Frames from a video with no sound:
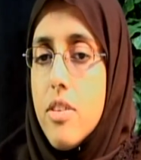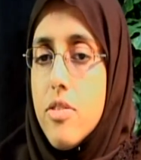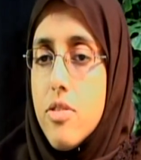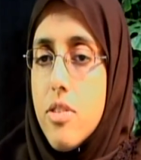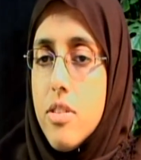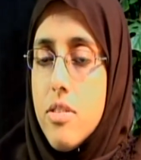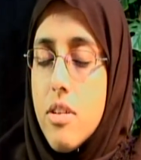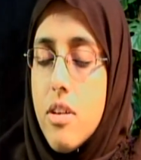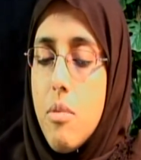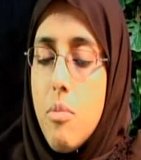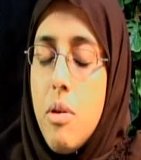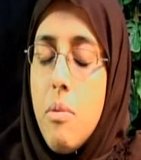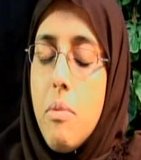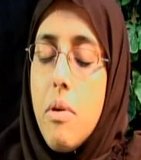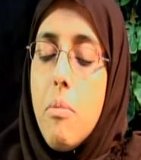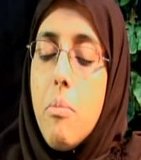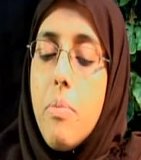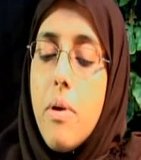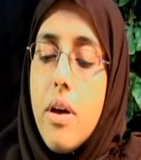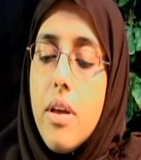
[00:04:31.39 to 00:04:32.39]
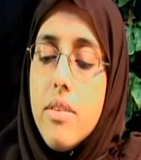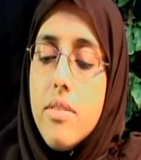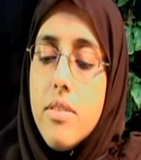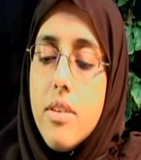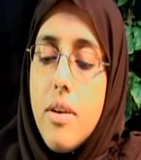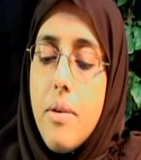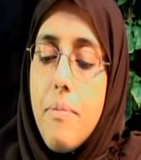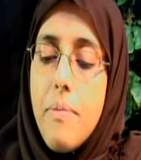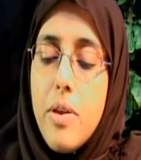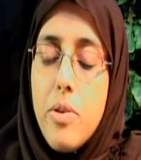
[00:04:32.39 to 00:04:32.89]
It's a commitment, but
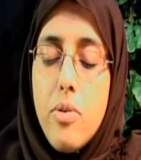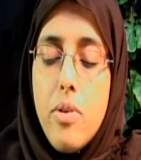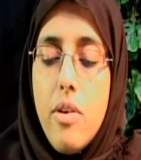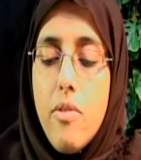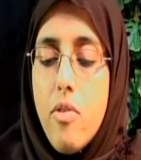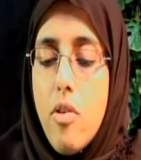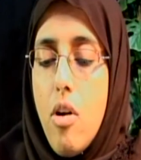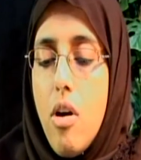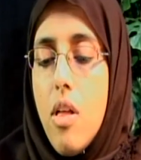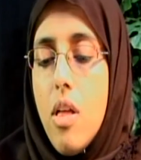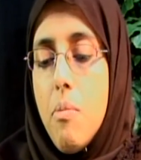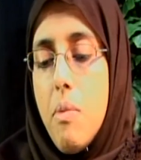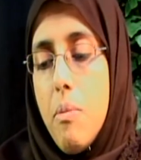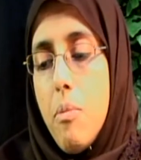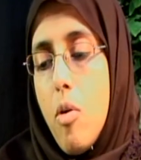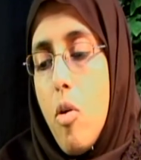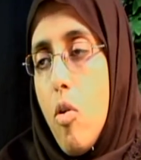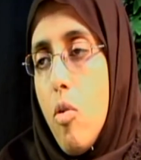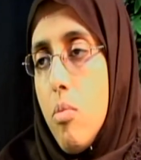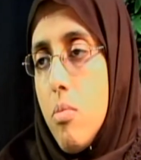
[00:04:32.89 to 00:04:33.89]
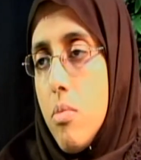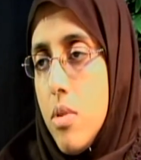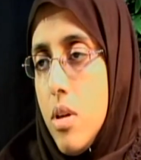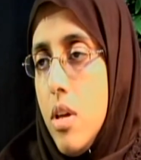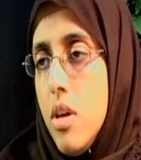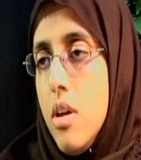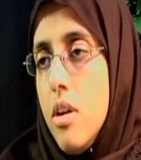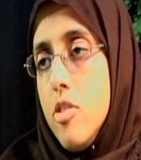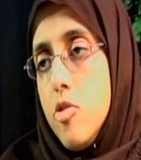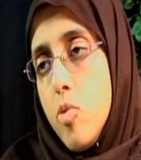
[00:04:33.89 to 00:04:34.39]
I don't have call. I'm home
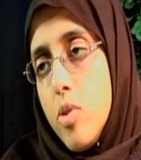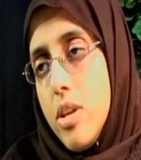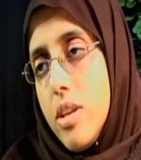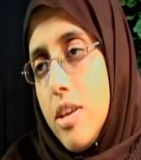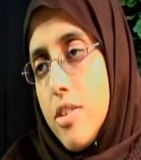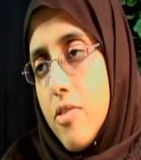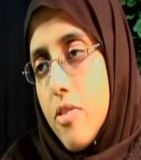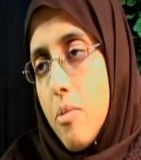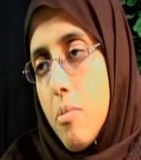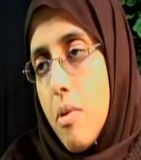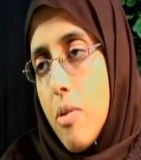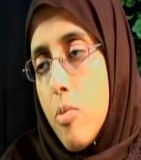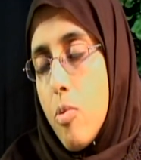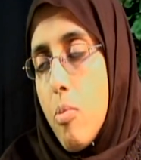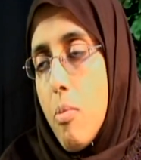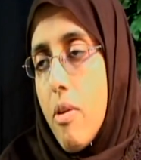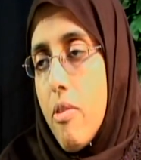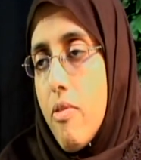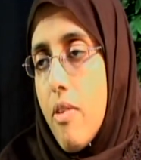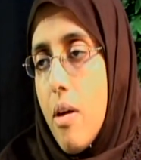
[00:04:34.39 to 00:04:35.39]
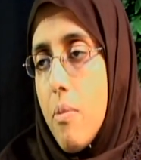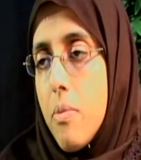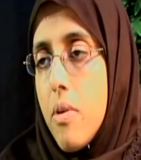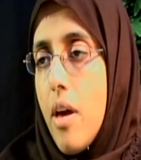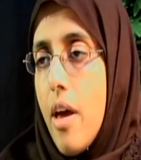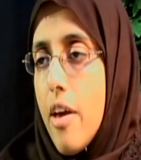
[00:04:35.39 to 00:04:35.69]
20 days of the month with my family. I